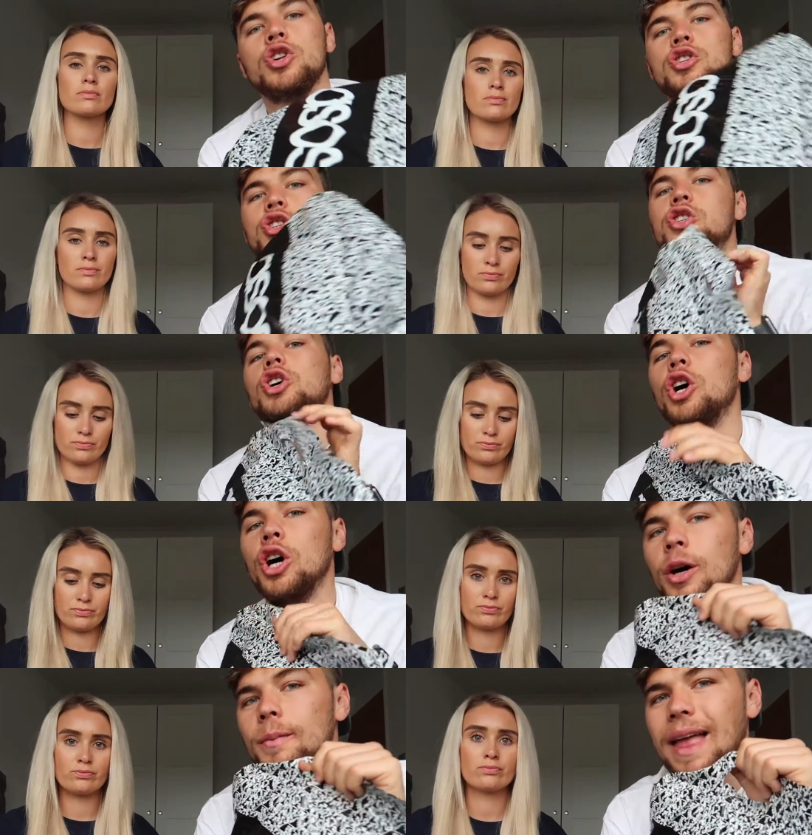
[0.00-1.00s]

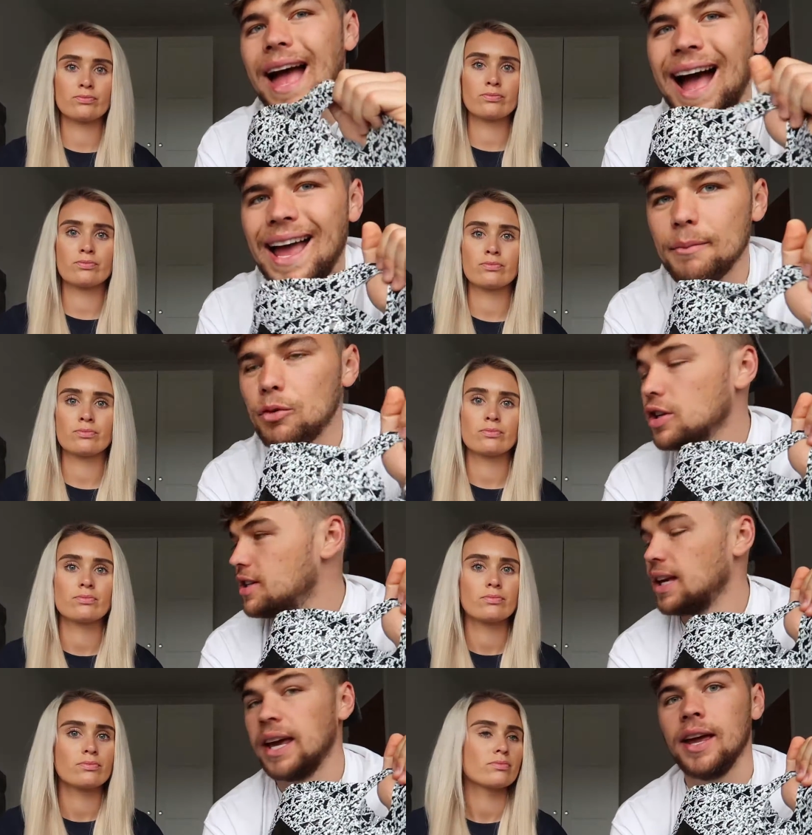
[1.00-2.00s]
Speaker 1: so, I am going
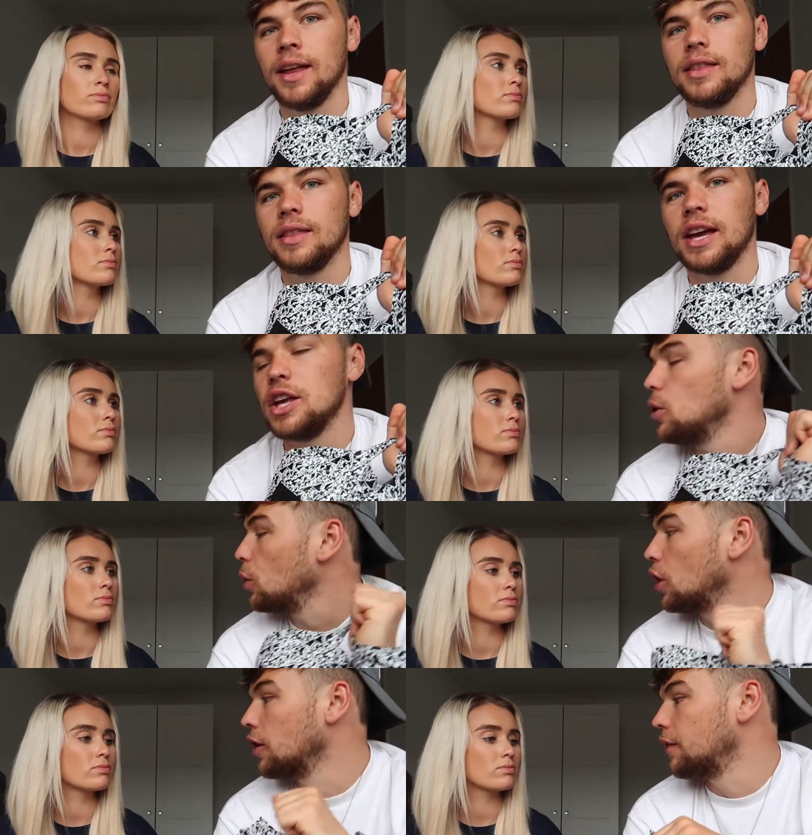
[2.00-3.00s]
to say that
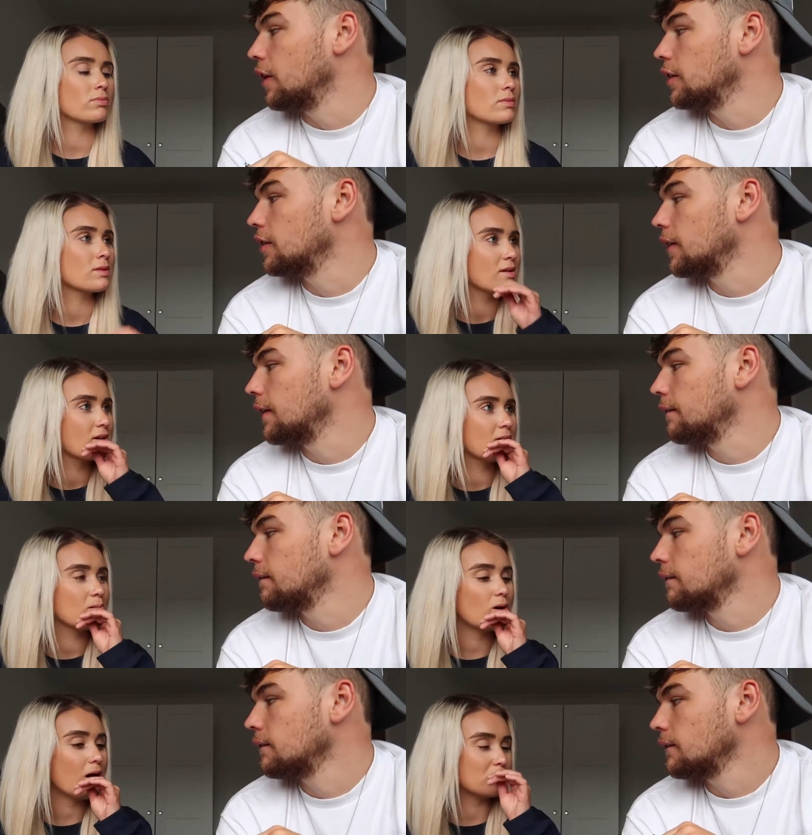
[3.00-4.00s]
you go first.
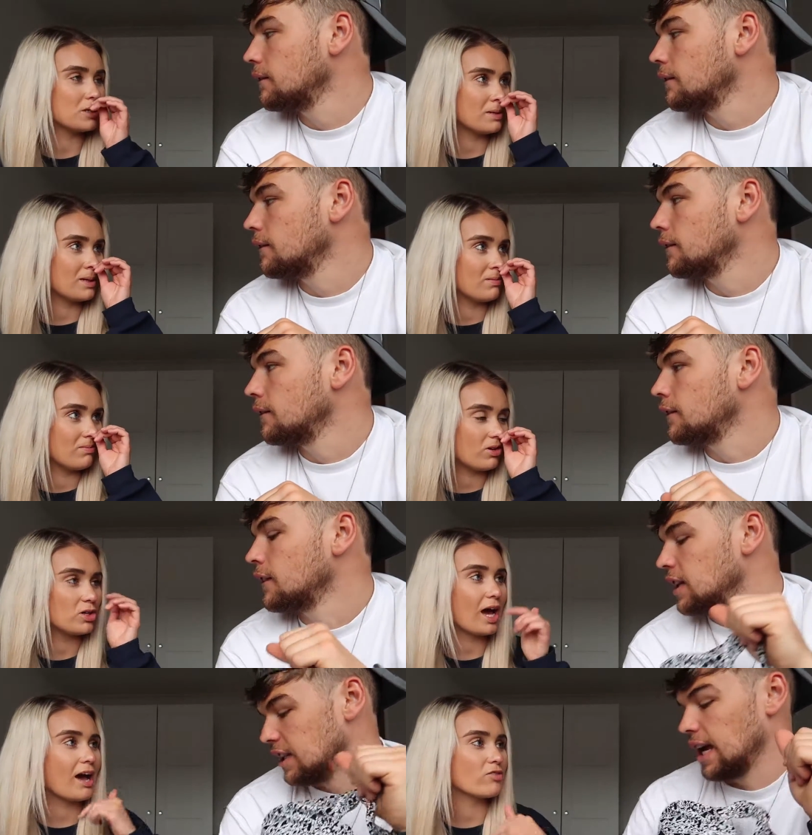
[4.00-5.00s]
Speaker 2: Well, I'm showing you
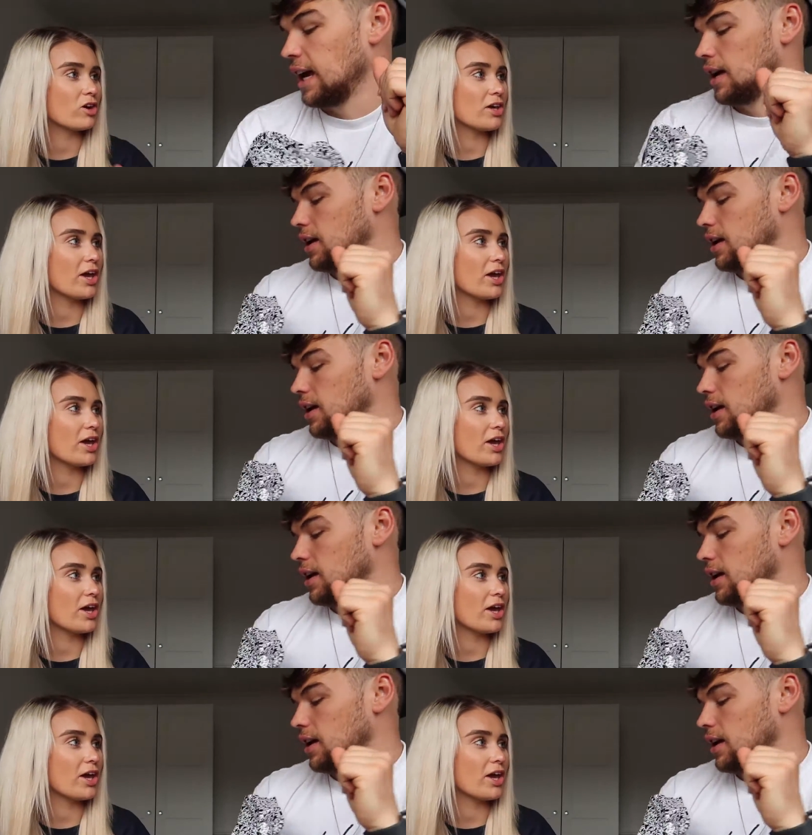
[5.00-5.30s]
what I've yeah.